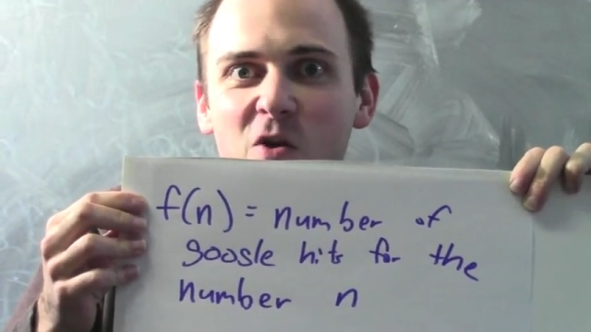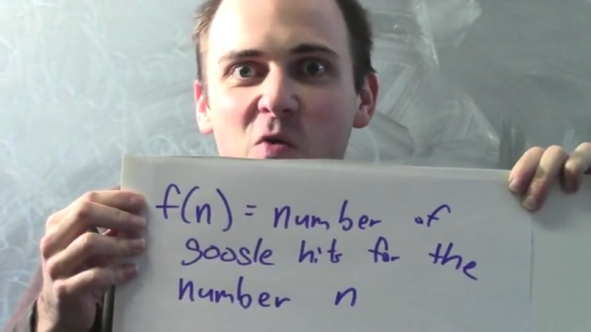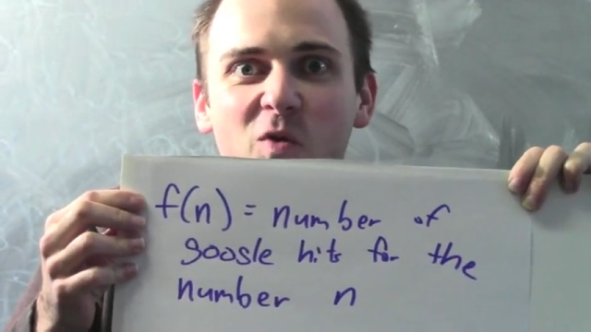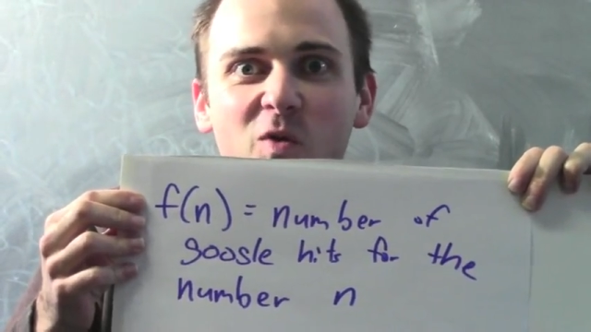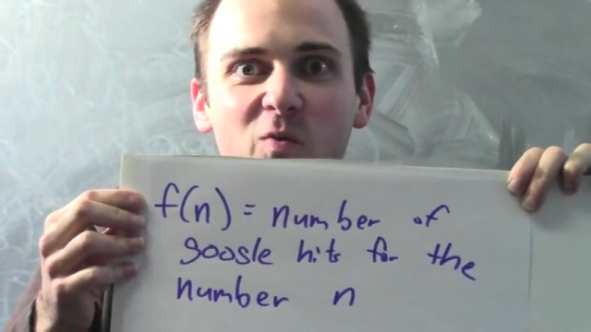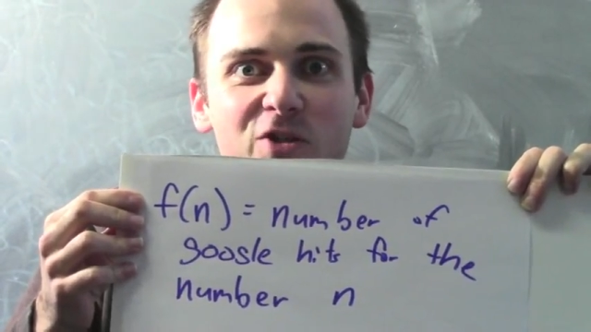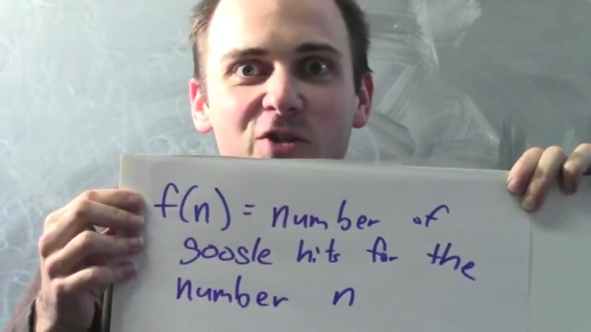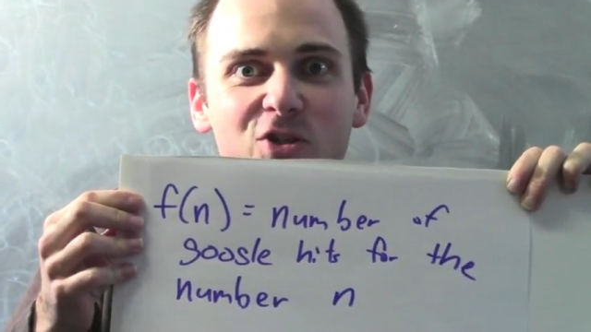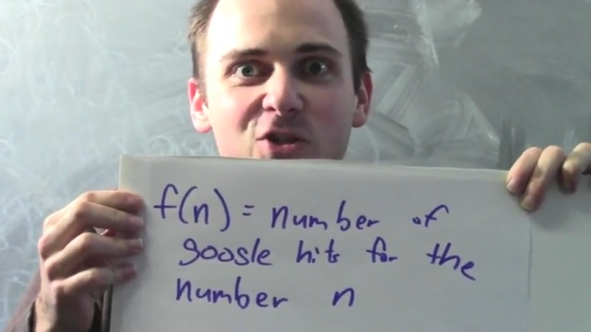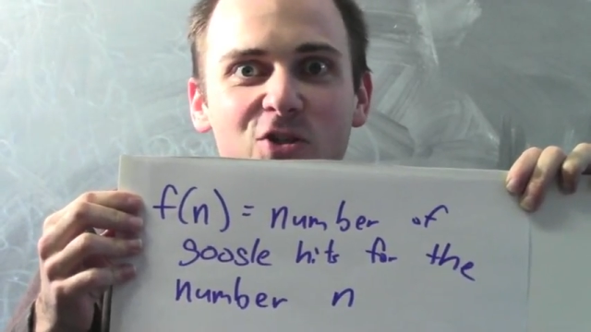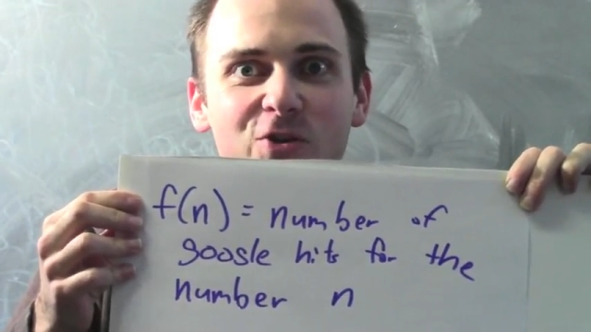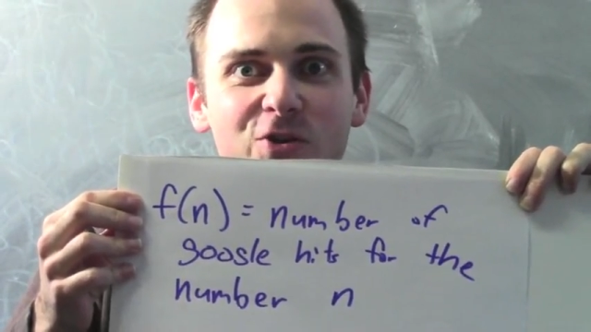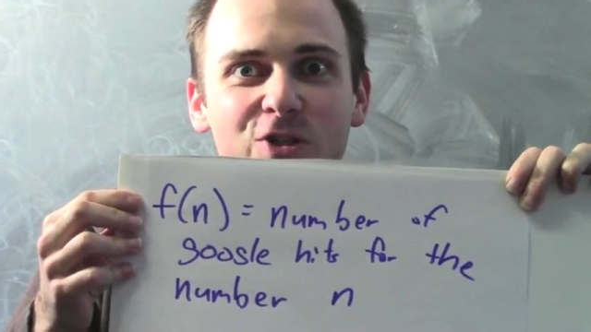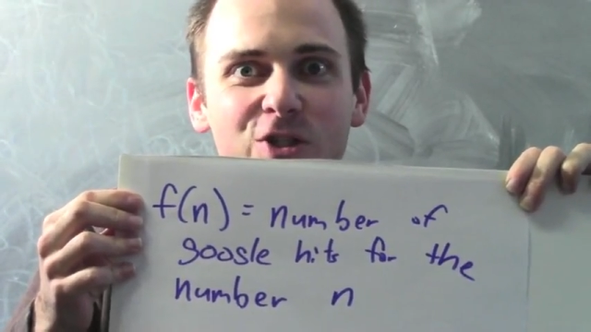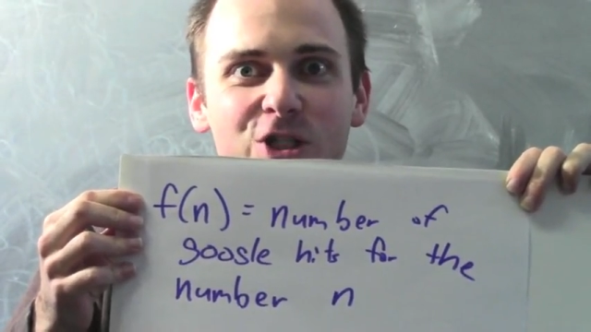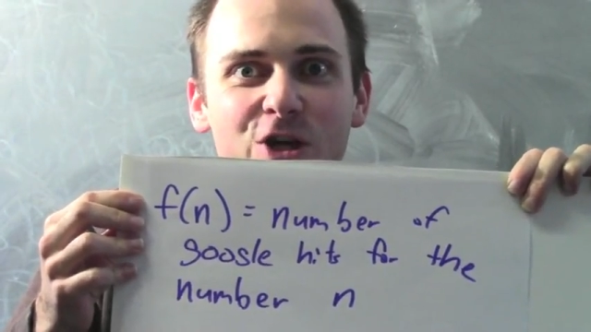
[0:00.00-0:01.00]
when we
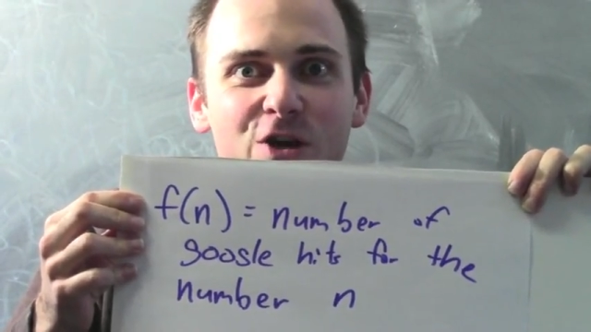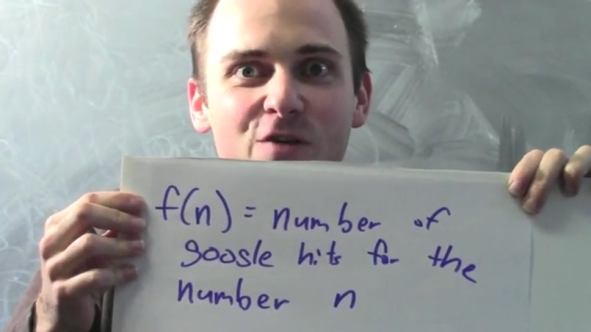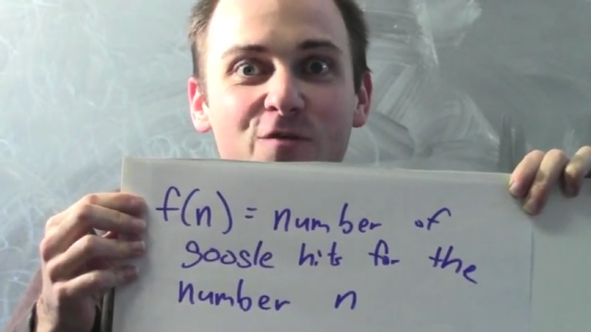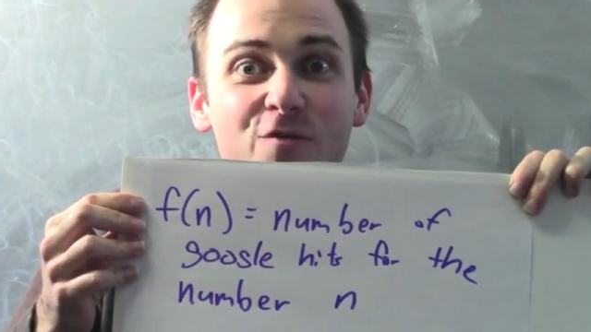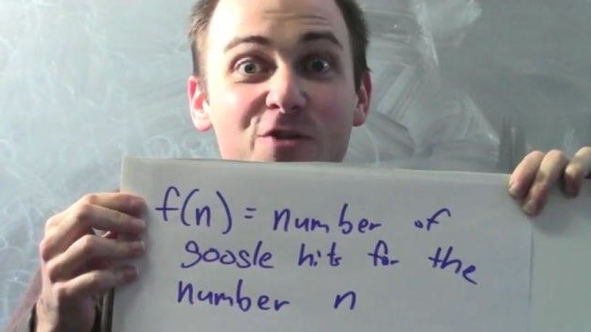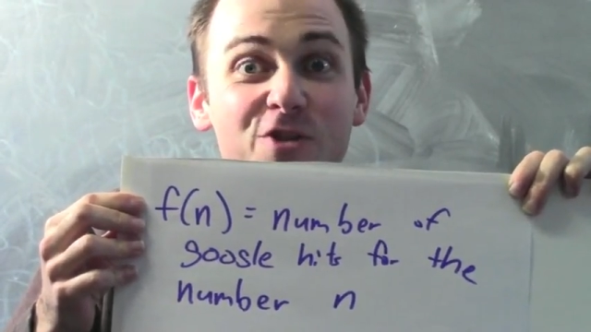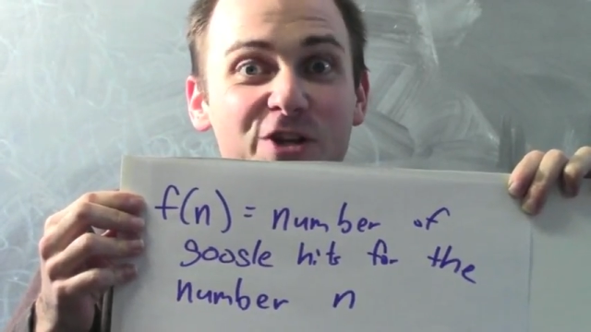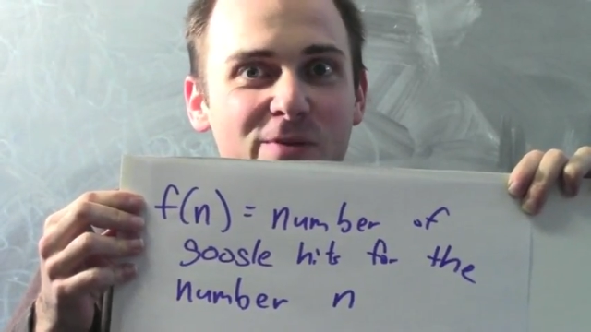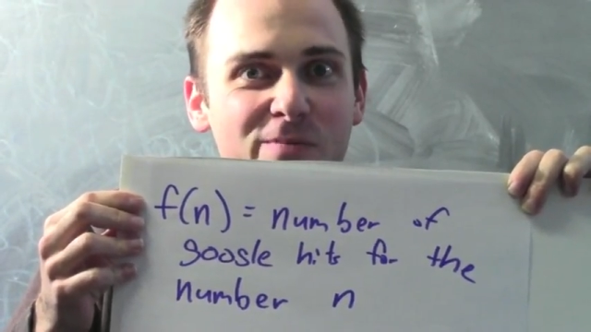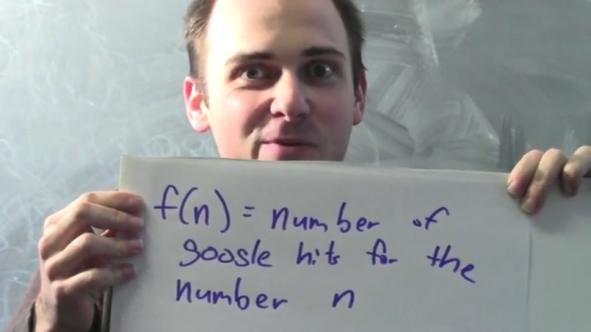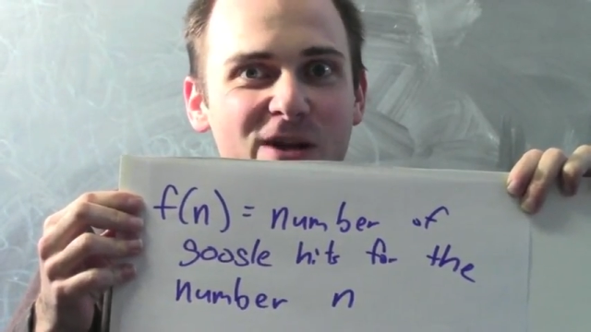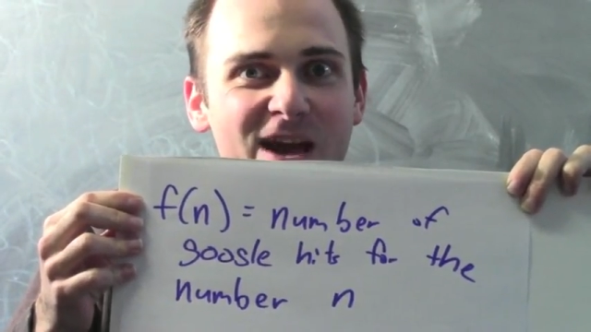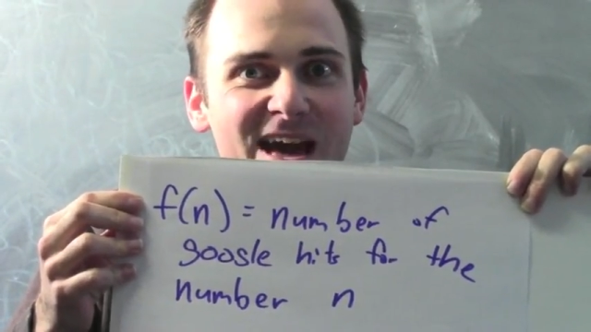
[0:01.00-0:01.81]
search for the number